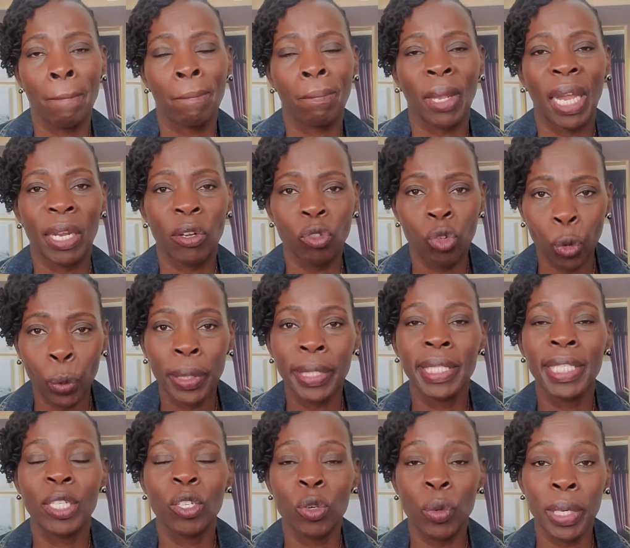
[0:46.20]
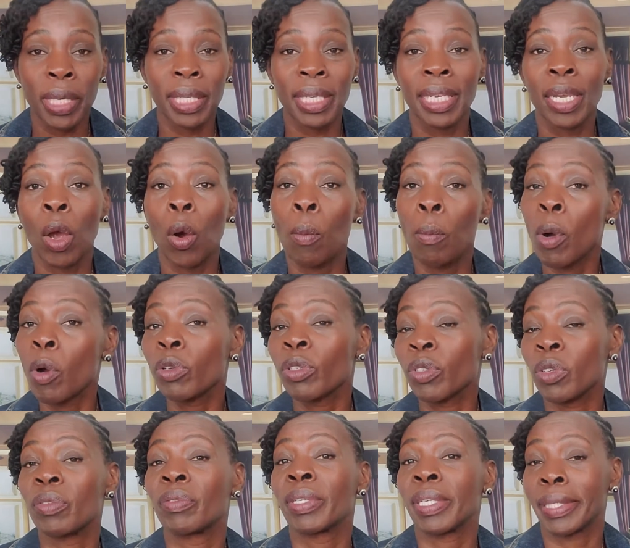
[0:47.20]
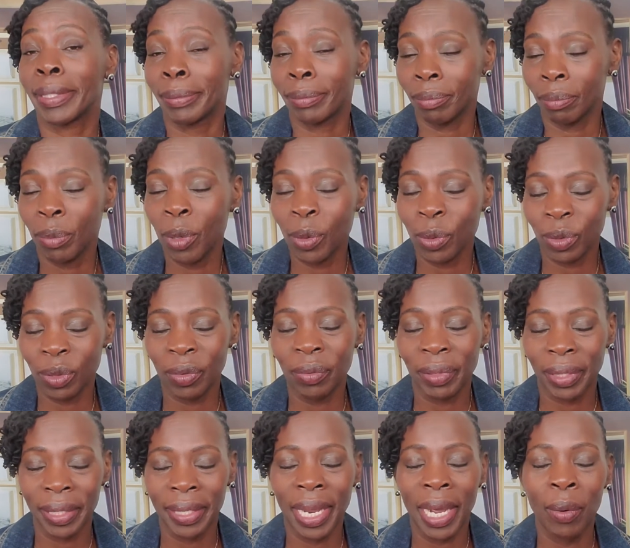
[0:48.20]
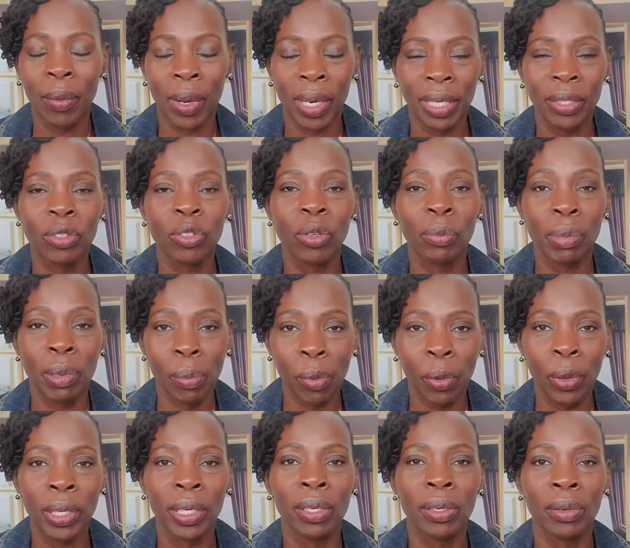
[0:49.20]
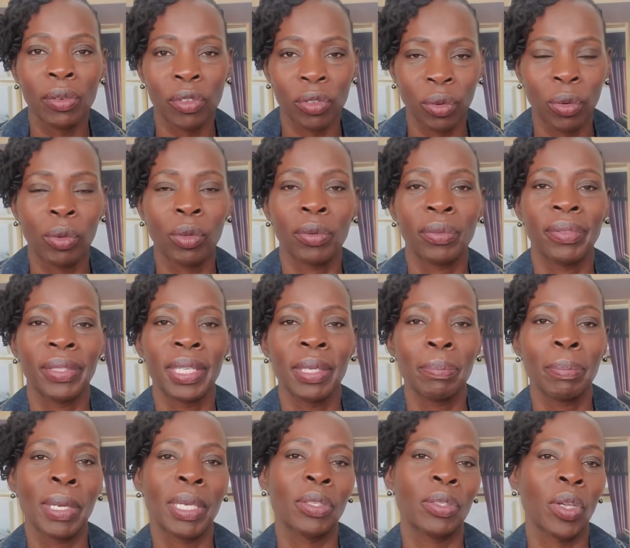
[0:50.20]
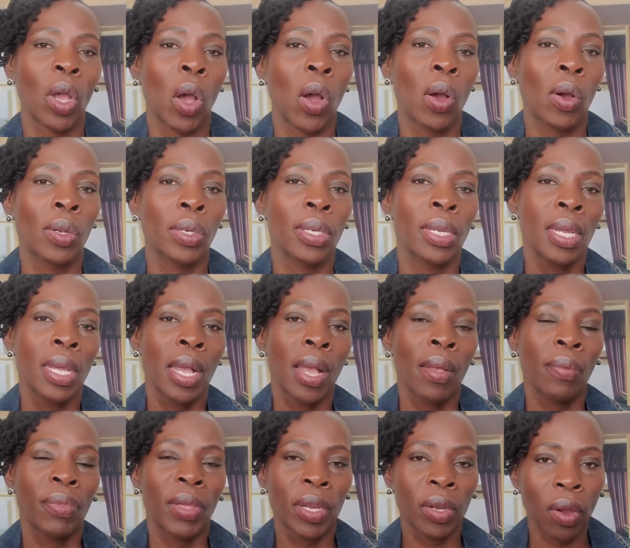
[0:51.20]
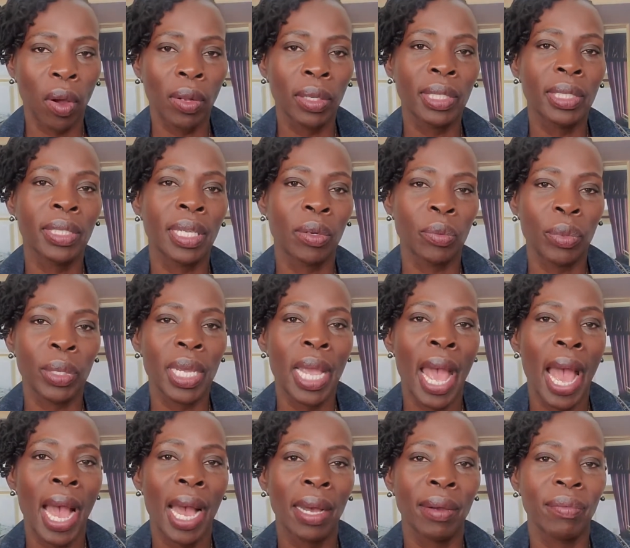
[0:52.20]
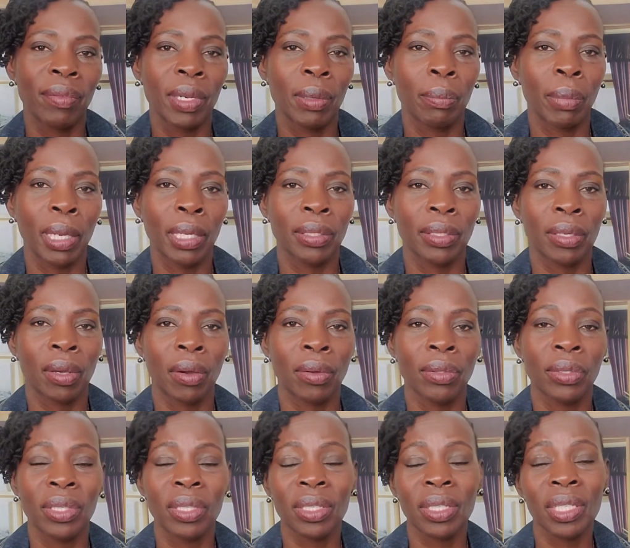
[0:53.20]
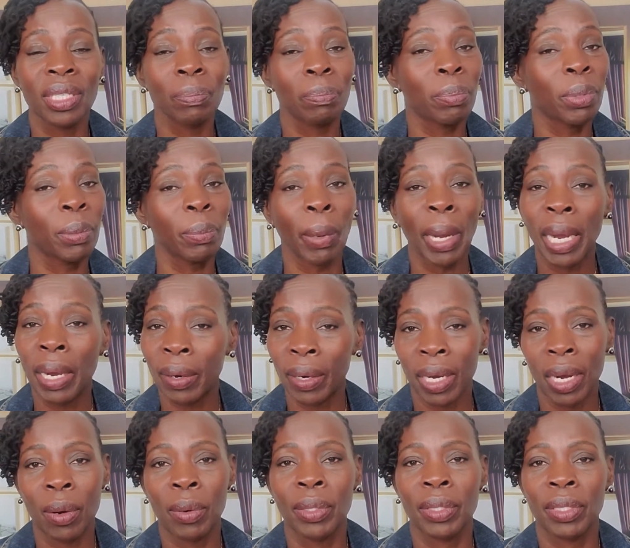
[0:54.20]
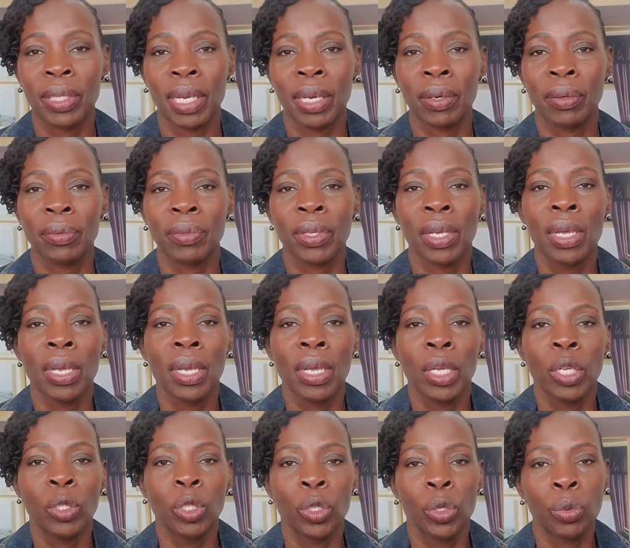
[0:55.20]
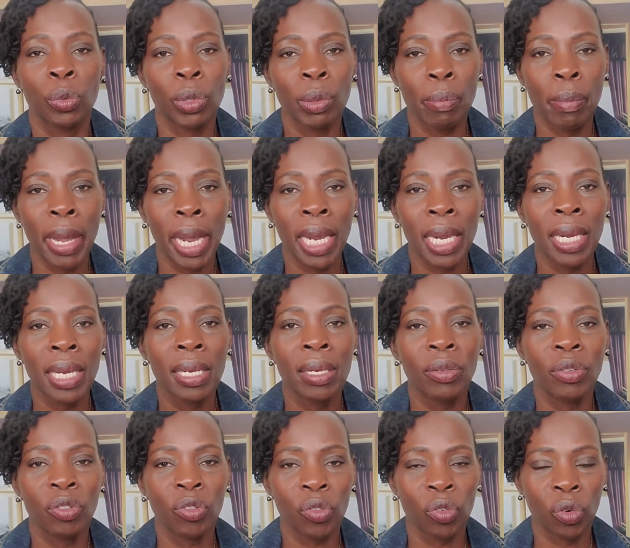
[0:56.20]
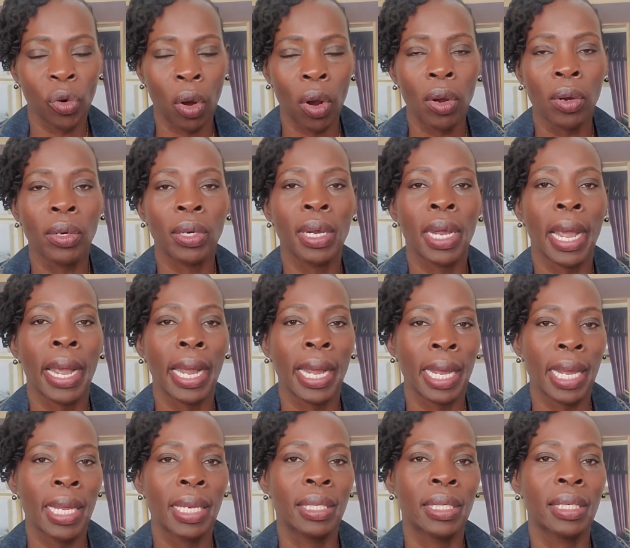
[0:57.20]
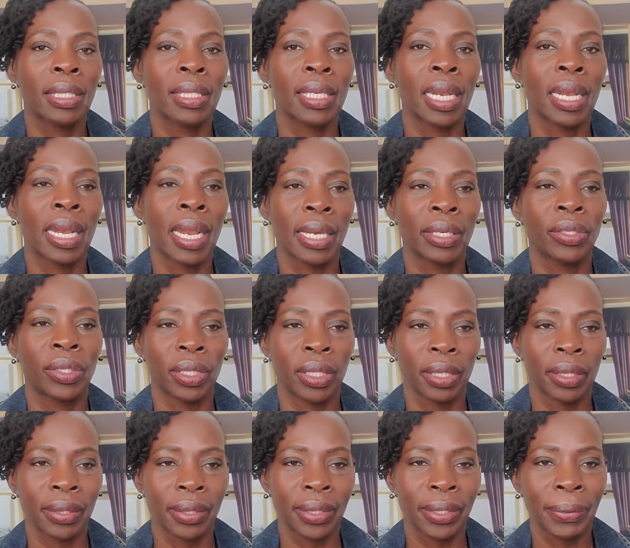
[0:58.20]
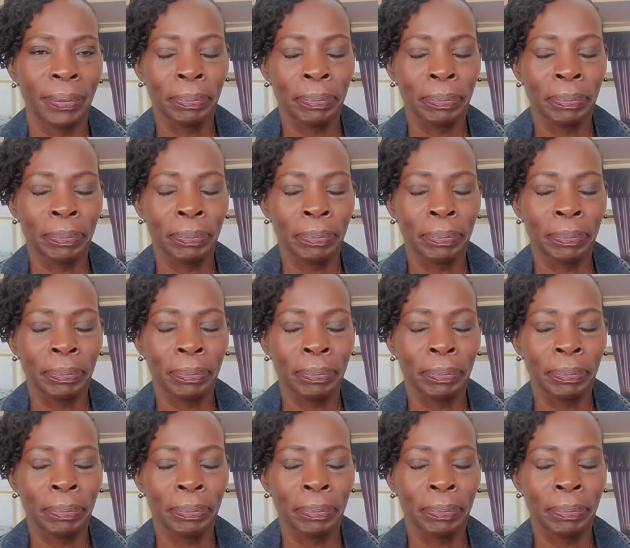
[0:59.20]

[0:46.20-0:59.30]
in 2020, or most of it. Most of it. I want us to be more in control of it based on the knowledge that we have and based on just preparing ourselves to remain strong and tenacious.